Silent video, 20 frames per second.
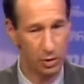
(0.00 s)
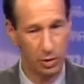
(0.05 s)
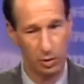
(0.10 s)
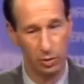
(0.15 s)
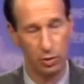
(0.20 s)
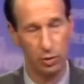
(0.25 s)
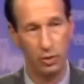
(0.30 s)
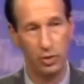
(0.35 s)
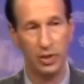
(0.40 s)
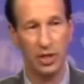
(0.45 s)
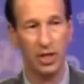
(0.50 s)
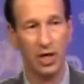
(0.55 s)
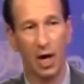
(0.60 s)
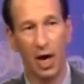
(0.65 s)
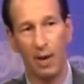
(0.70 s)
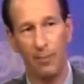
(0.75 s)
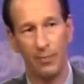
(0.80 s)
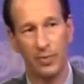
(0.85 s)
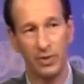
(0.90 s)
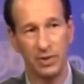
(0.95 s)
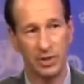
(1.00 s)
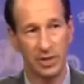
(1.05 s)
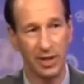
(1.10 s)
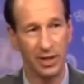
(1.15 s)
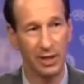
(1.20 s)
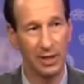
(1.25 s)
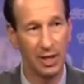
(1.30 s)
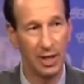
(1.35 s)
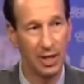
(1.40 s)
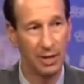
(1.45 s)
You learn to
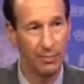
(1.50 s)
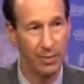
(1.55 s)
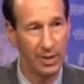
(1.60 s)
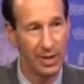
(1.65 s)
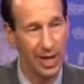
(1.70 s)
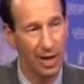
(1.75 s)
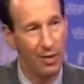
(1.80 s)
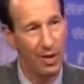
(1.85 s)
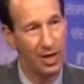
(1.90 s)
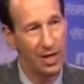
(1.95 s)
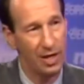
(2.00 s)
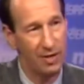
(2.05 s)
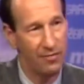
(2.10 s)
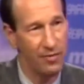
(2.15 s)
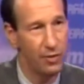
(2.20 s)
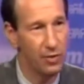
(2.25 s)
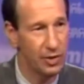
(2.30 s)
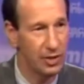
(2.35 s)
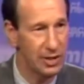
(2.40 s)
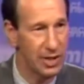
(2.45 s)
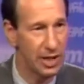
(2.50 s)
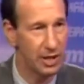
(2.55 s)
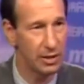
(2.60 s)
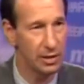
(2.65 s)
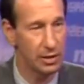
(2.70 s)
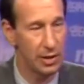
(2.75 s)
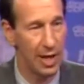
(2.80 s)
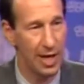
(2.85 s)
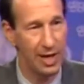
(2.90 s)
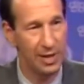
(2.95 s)
compensate, but now I give you a set of
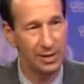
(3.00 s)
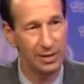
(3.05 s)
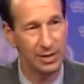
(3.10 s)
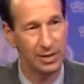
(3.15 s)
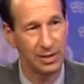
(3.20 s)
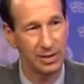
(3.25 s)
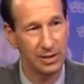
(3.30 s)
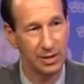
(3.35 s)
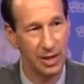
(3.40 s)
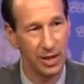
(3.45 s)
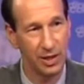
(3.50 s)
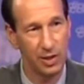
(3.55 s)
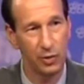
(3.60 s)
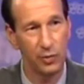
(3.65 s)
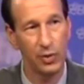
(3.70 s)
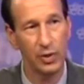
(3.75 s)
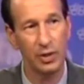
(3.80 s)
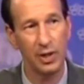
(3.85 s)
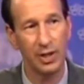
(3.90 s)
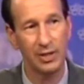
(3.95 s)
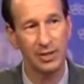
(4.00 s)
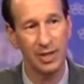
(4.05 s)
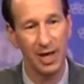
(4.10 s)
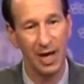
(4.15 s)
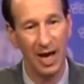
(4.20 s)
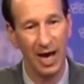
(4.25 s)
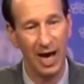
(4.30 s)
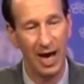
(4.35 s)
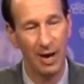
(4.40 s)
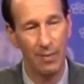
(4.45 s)
glasses and you realize
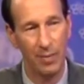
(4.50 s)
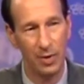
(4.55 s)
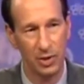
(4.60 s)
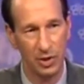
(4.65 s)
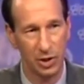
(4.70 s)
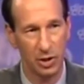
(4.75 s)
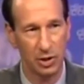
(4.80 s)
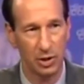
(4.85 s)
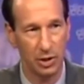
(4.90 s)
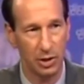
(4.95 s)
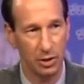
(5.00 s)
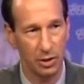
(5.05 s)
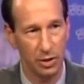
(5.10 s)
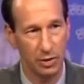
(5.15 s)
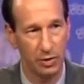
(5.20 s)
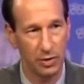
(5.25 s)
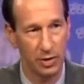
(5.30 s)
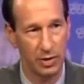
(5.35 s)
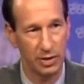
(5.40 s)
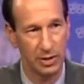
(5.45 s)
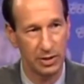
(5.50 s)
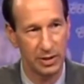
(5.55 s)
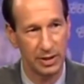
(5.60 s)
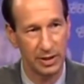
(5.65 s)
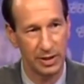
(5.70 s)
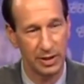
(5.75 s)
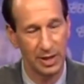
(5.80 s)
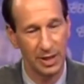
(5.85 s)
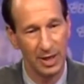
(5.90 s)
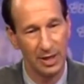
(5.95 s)
how much clearer you can
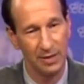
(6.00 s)
see.